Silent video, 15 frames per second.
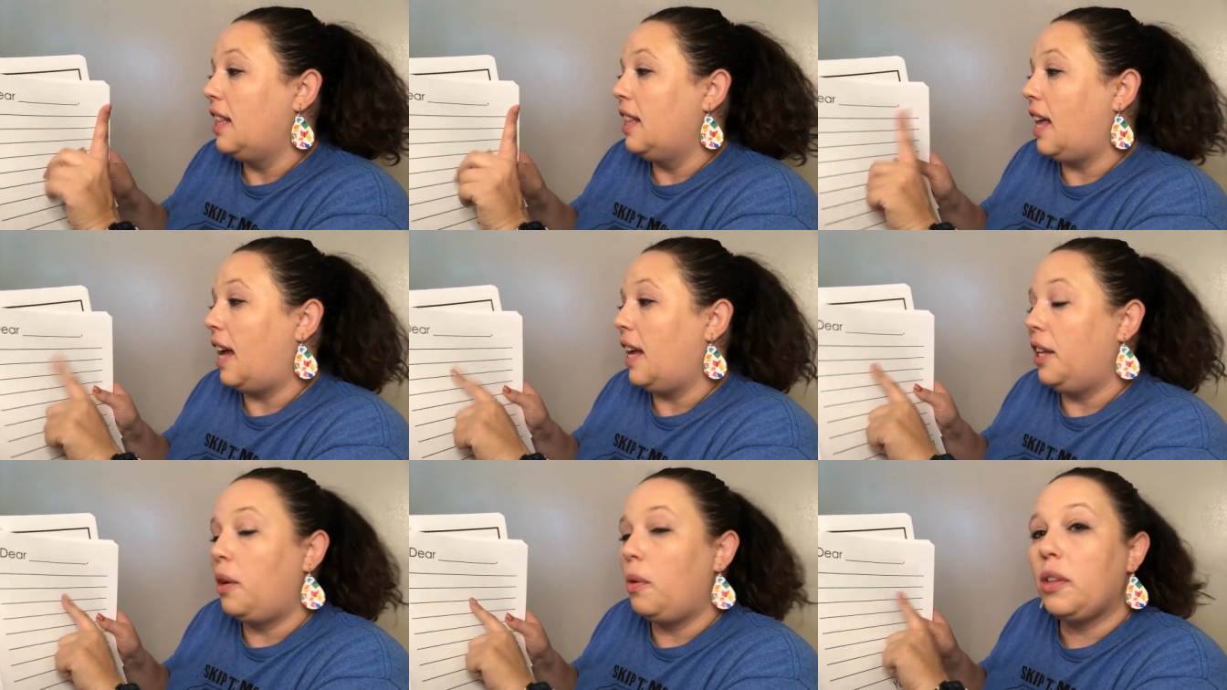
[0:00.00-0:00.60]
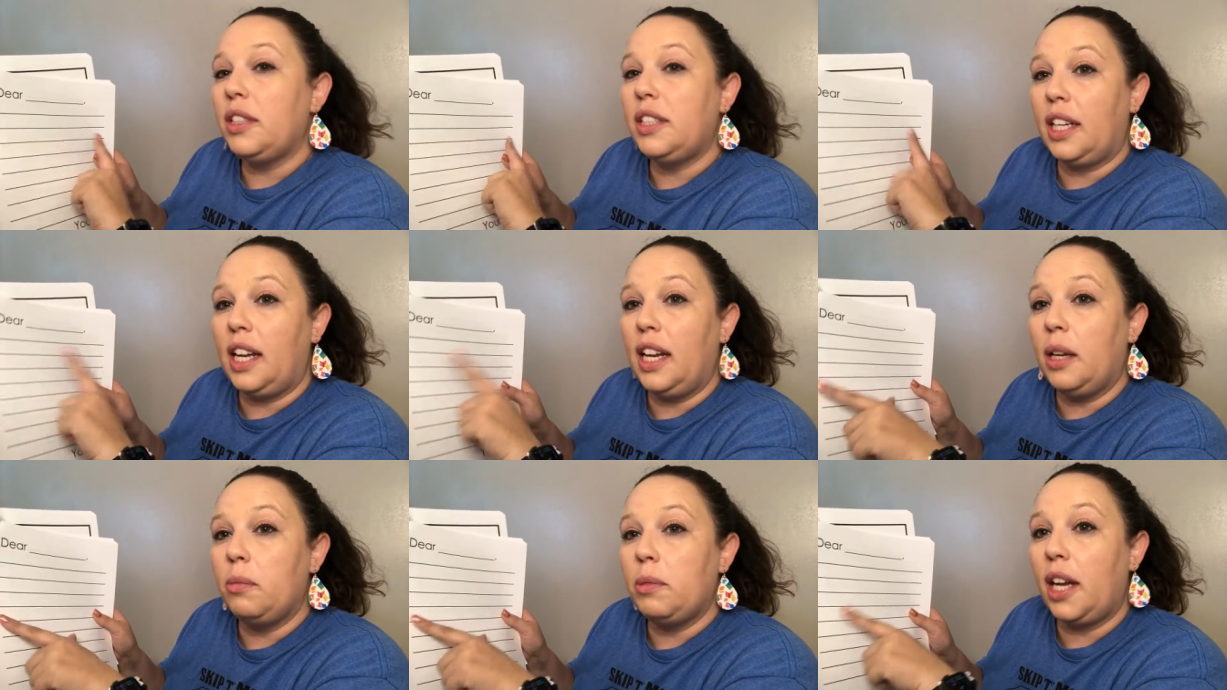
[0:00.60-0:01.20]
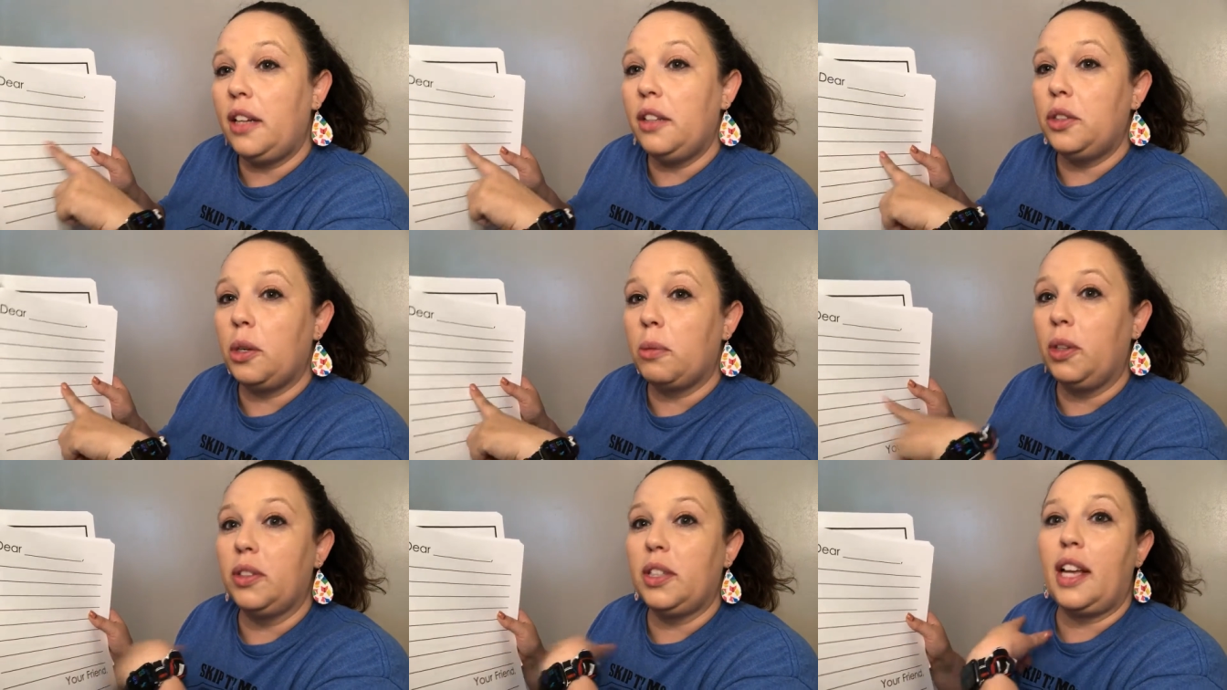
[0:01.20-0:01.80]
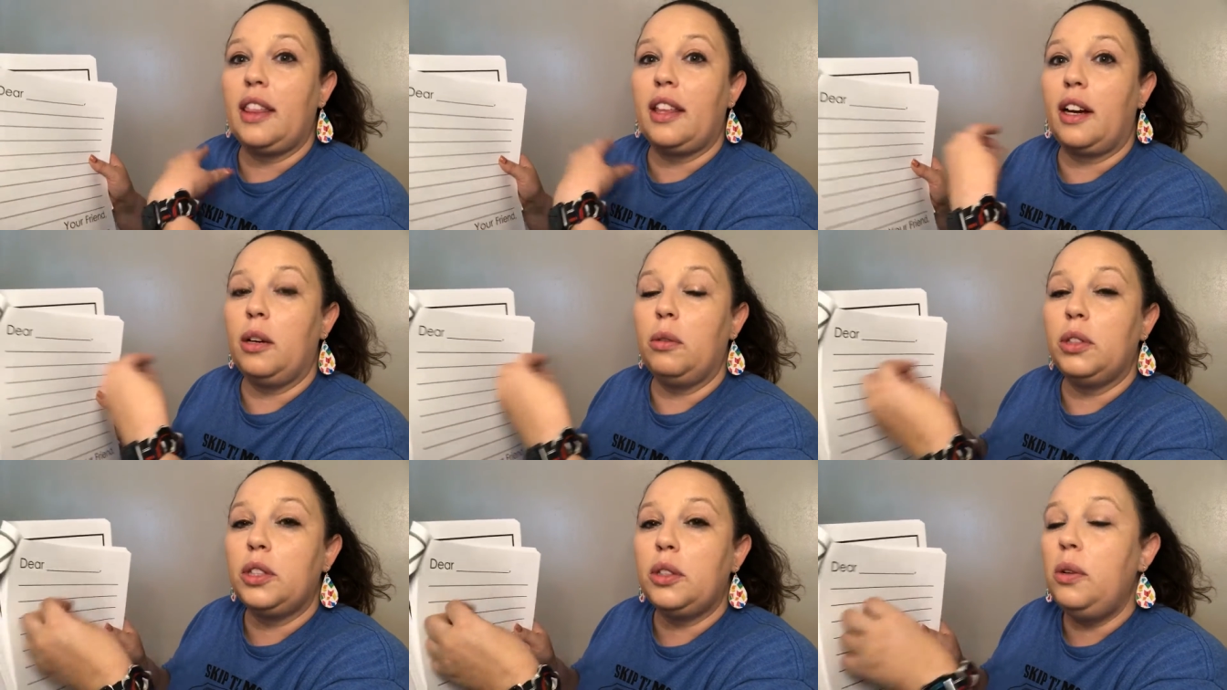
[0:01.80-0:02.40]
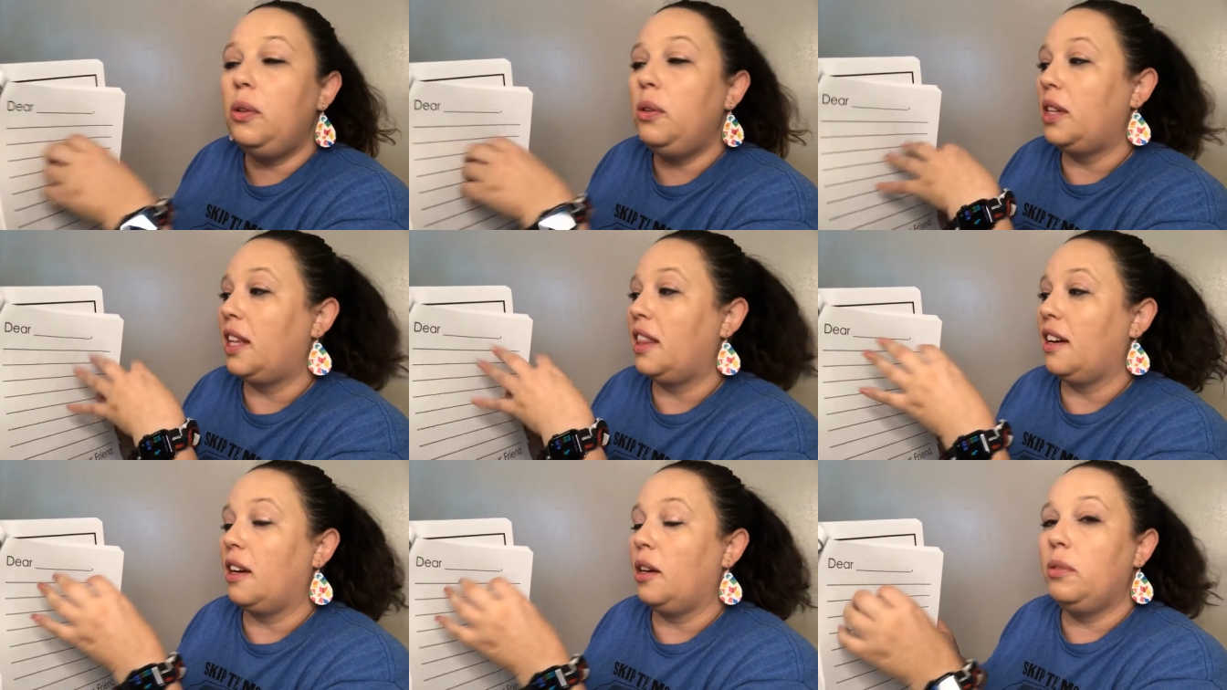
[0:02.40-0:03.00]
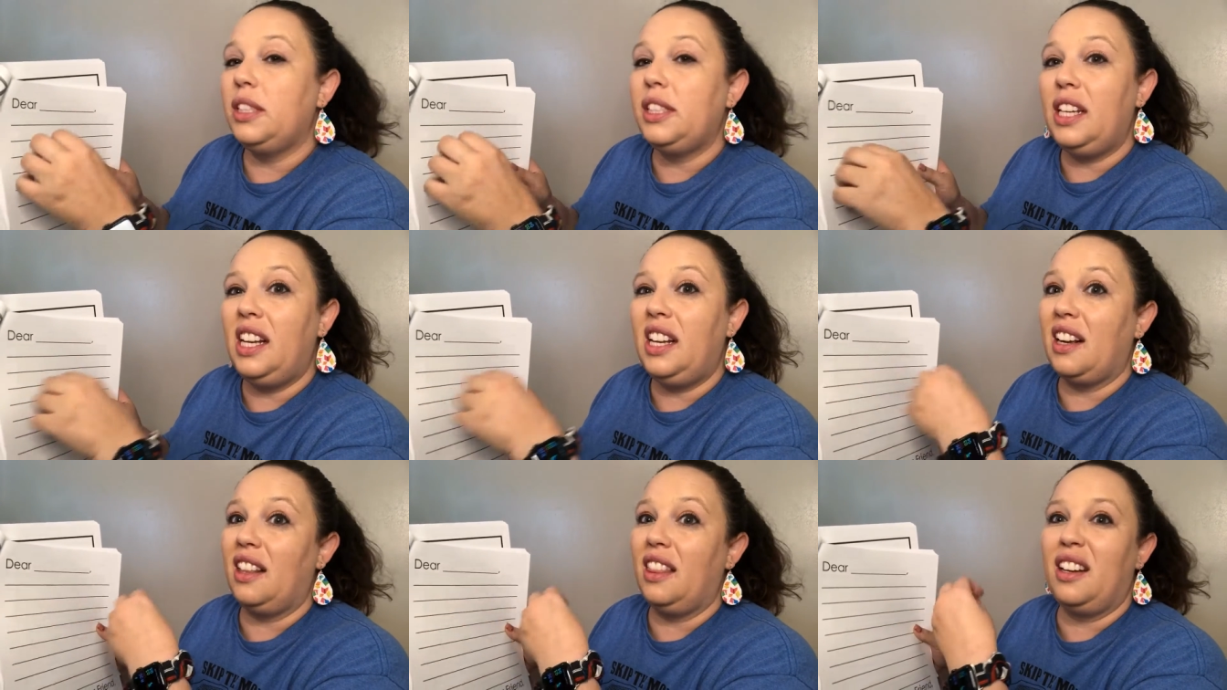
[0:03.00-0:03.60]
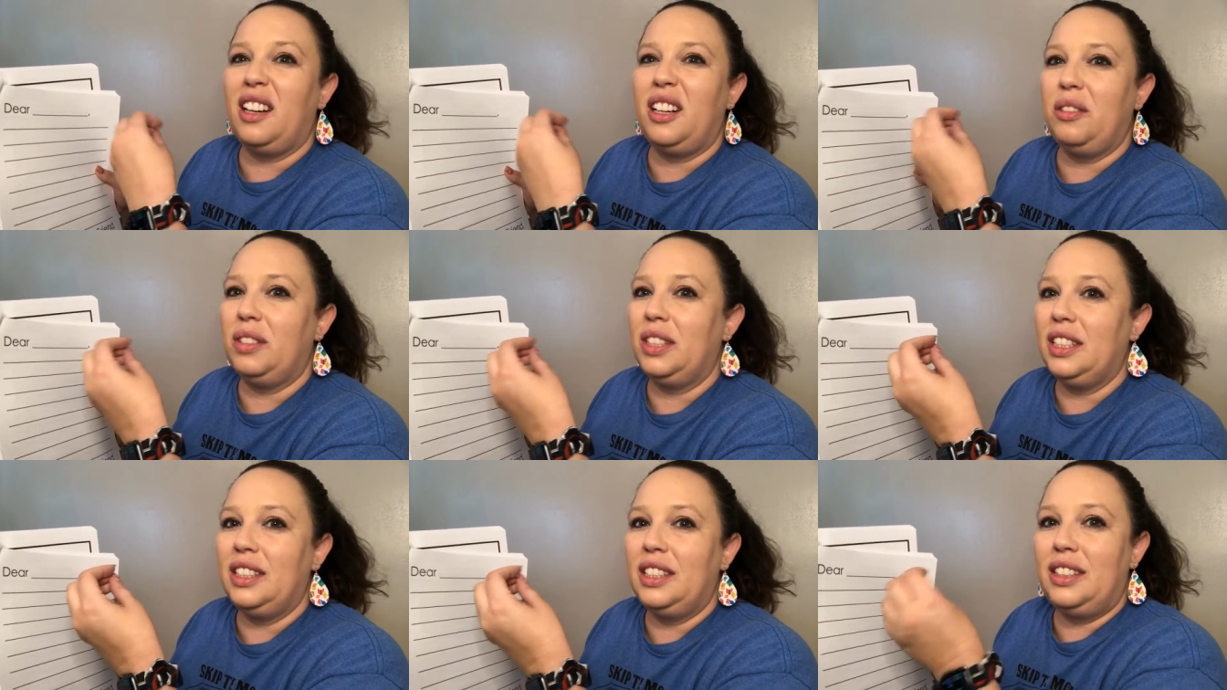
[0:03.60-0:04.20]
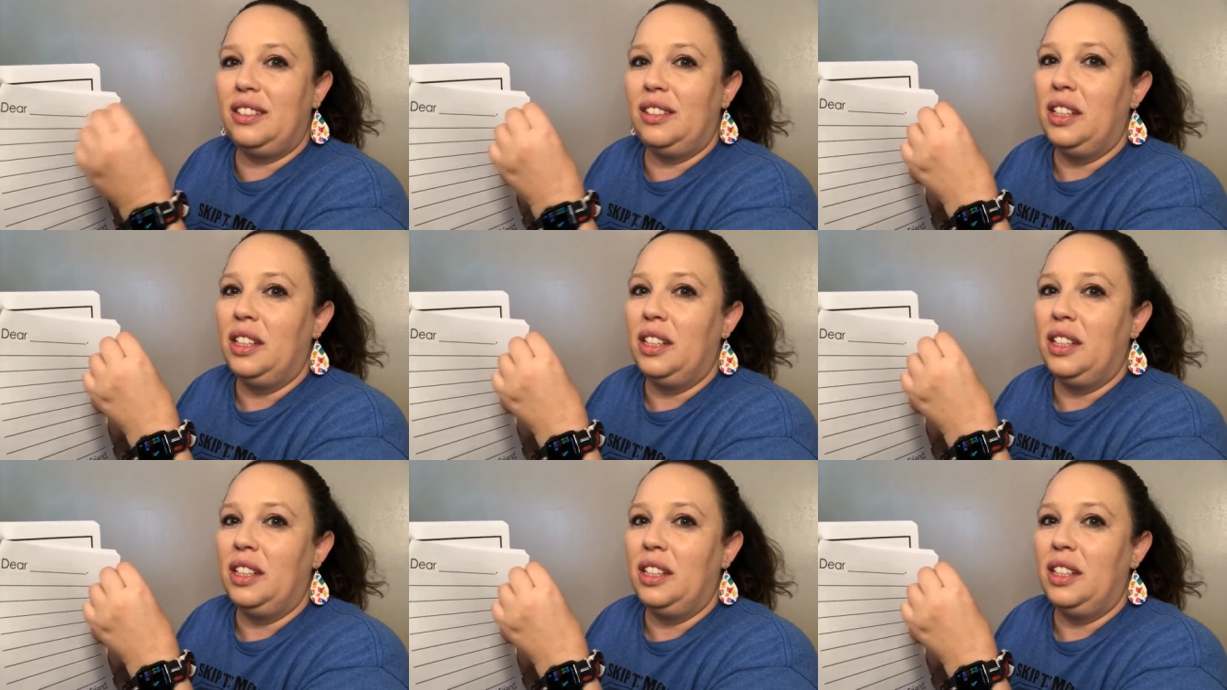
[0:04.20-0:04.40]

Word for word: that you were digging up dinosaur bones. I thought it was cool. I thought it was neat. I thought it was